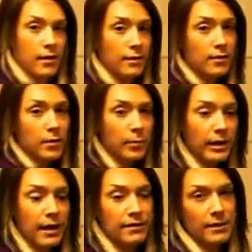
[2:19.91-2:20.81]
So to
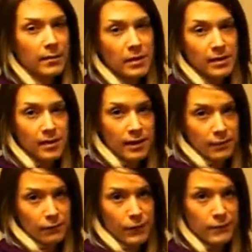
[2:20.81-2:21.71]
bring out some of the
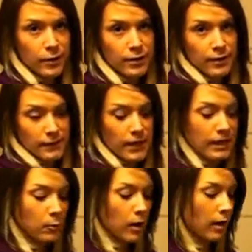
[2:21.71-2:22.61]
nutty flavors of
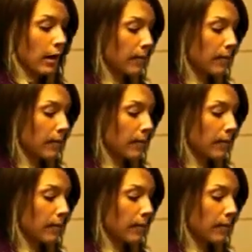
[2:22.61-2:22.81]
quinoa,